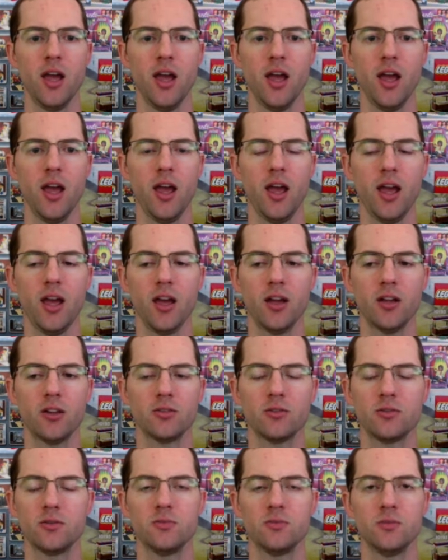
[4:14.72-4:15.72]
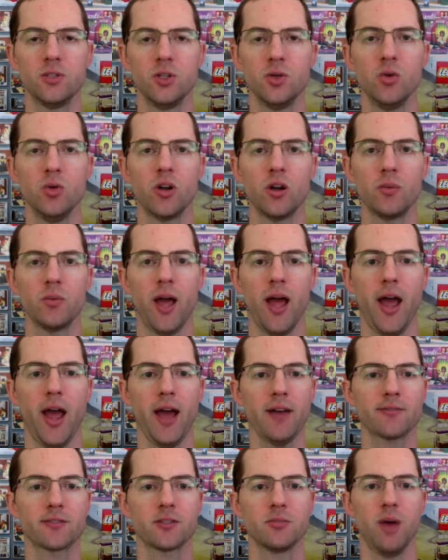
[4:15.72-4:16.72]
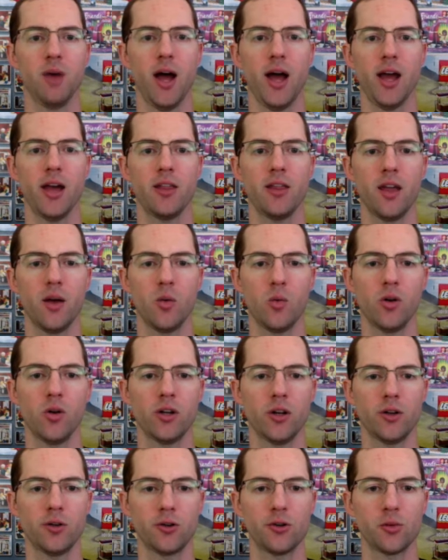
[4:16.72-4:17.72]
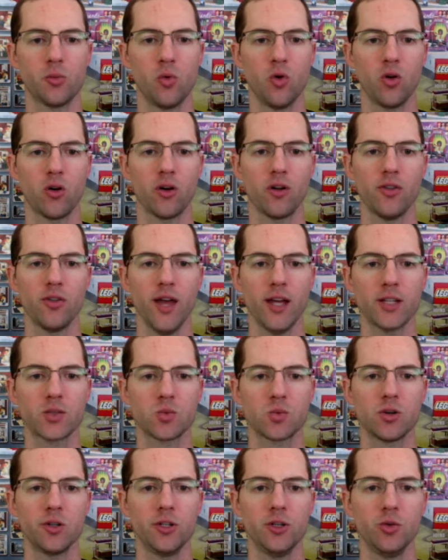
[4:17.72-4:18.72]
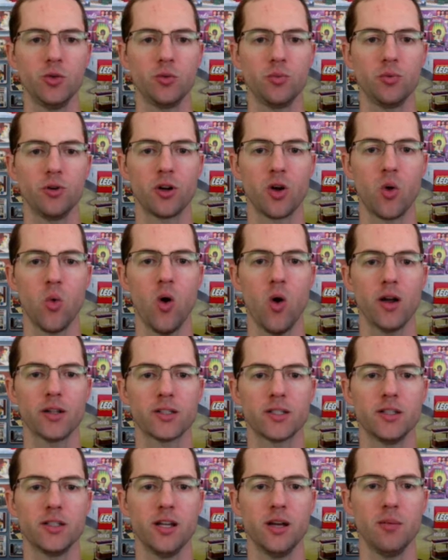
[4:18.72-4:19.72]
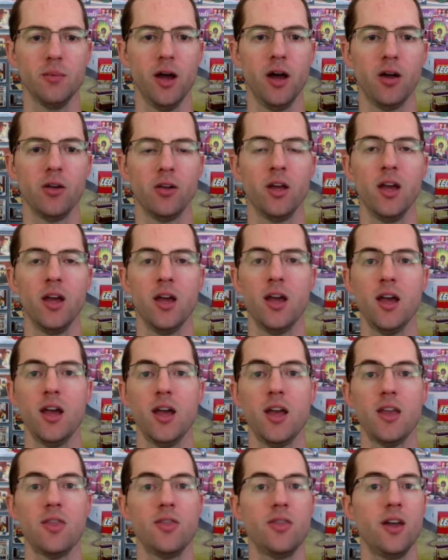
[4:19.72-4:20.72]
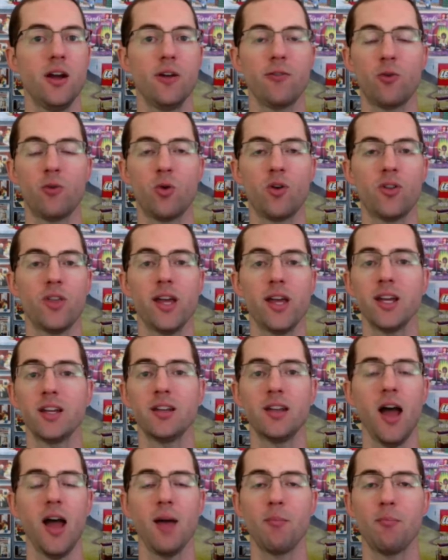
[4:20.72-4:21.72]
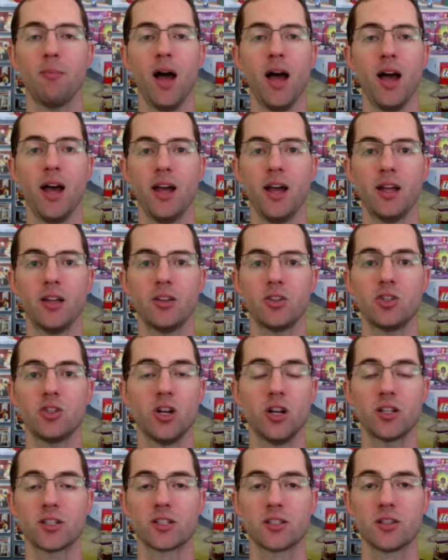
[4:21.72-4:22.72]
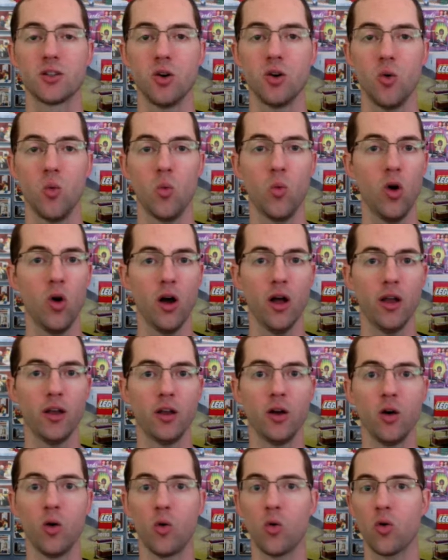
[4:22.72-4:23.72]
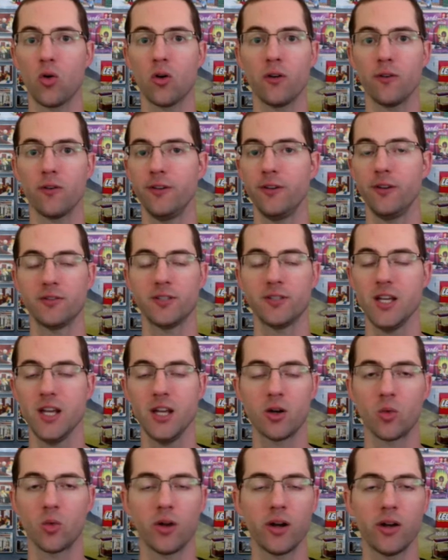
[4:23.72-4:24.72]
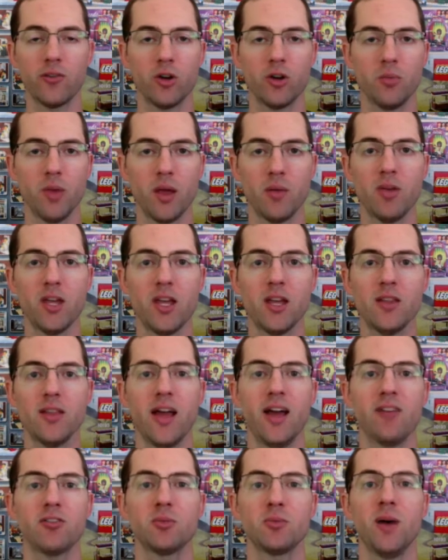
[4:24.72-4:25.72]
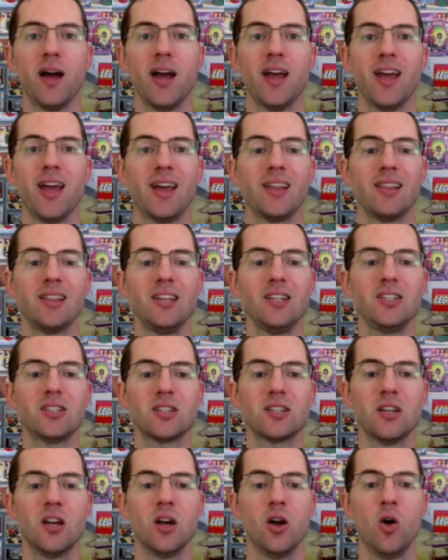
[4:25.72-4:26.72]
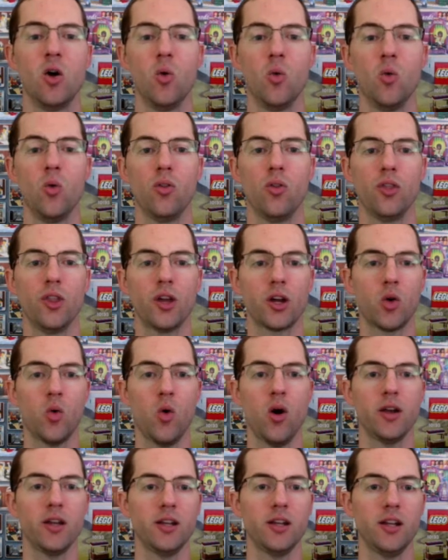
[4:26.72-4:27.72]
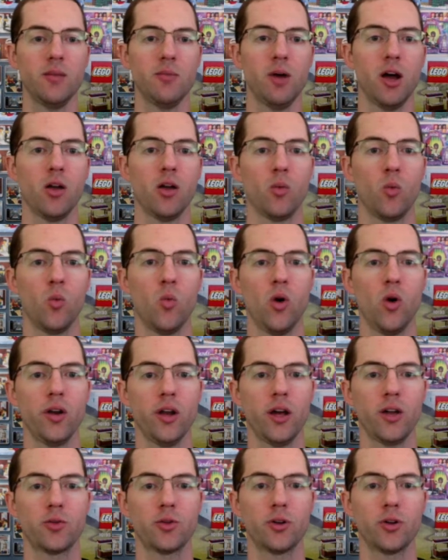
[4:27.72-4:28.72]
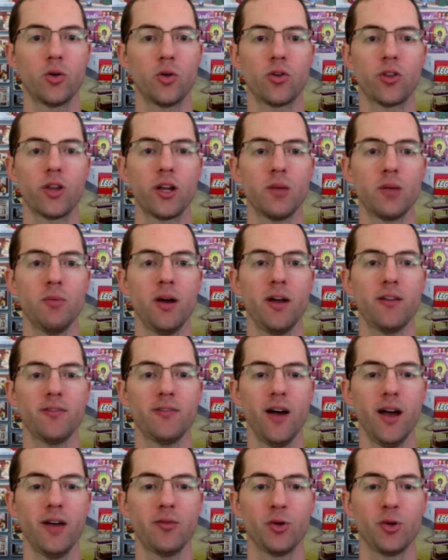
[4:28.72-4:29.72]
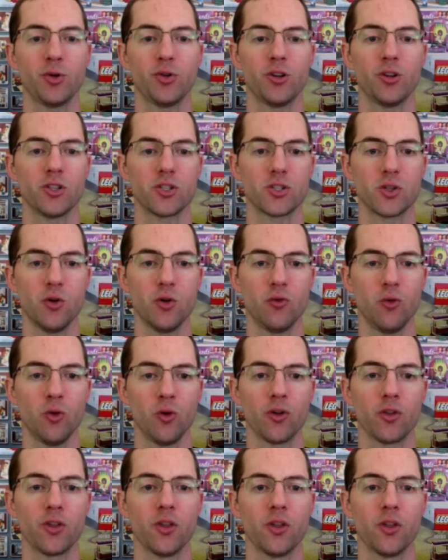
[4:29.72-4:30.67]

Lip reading: and you want them to have to buy that 100 or more. That's where you would put quantity amount. Therefore, they cannot buy just 1 or 15 or whatever it may be. They have to buy at least the quantity amount, 100, or they can buy 500 and so forth.